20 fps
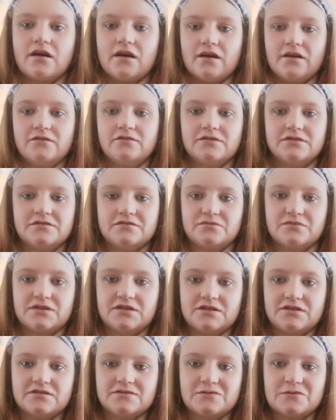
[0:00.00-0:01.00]
I also want
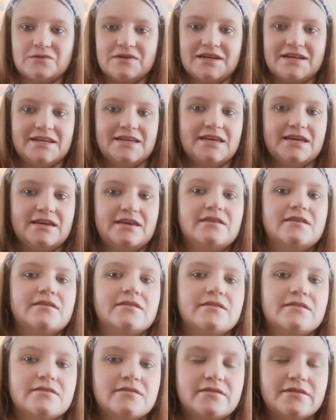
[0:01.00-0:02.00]
to just quickly
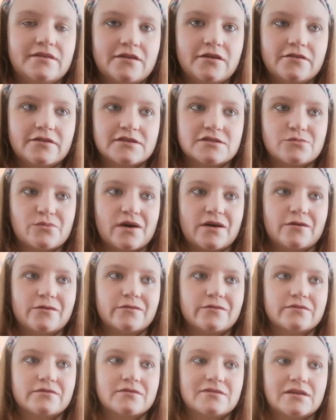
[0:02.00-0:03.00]
note as well
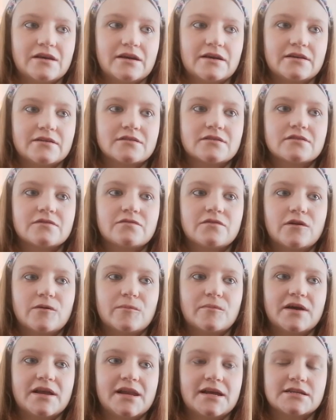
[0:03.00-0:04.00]
that
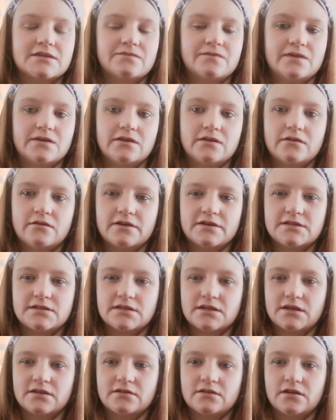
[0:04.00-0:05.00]
from my last video I
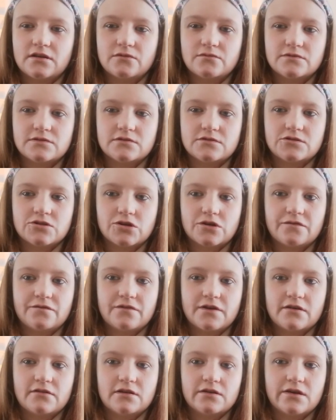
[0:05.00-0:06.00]
said that I wasn't sure if
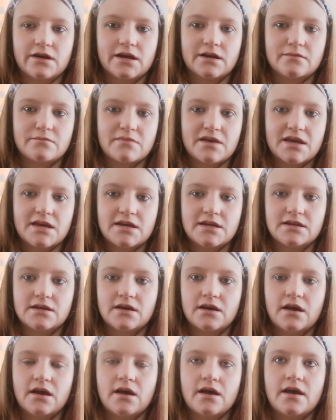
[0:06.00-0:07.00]
Fairy had made
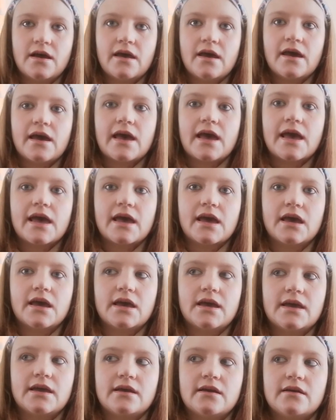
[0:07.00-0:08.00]

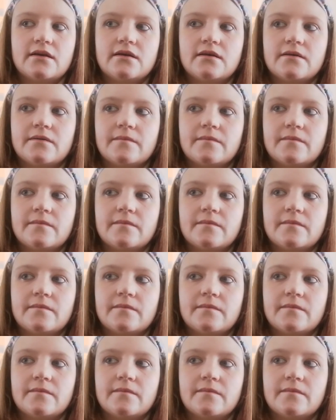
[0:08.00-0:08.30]
a